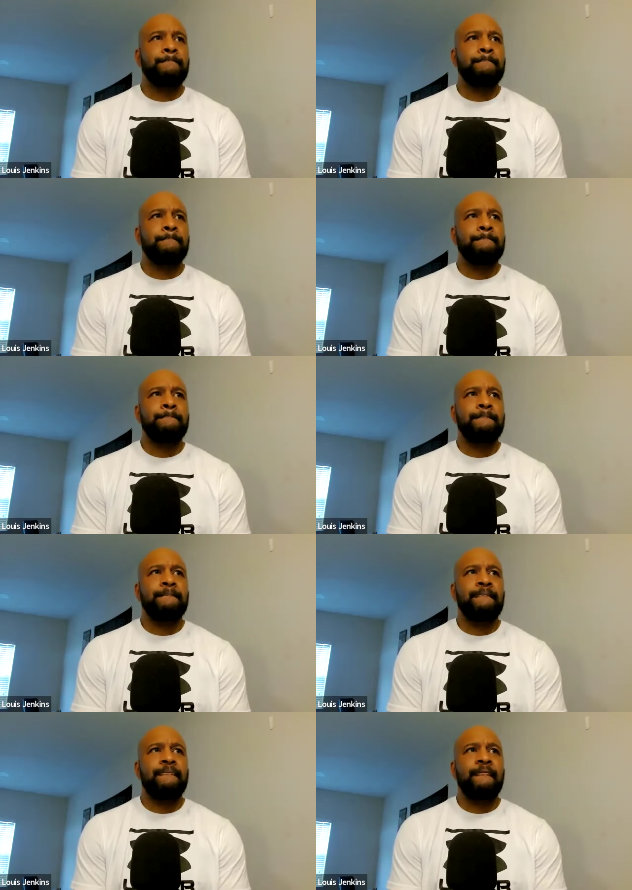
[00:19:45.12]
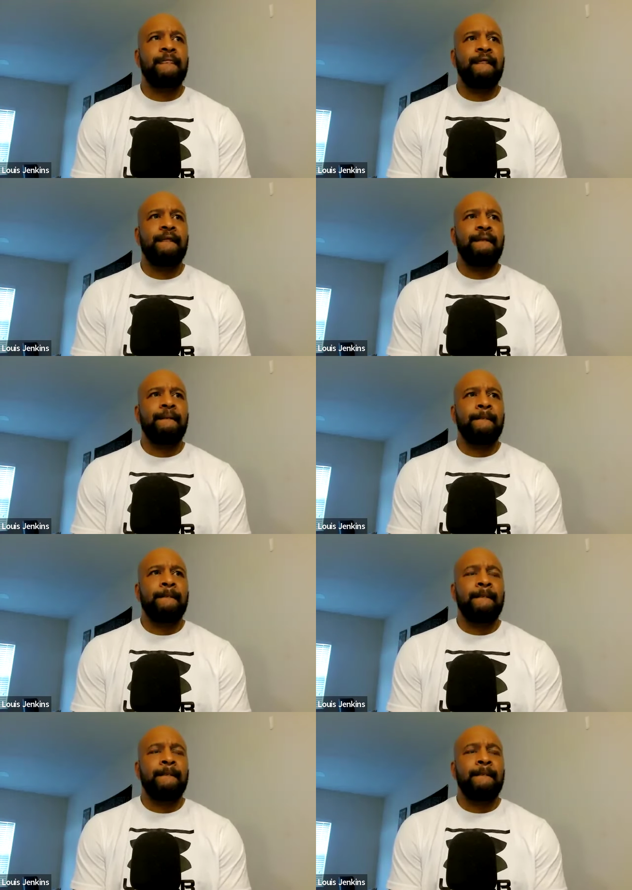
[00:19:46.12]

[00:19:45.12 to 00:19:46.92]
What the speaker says: Nothing is said.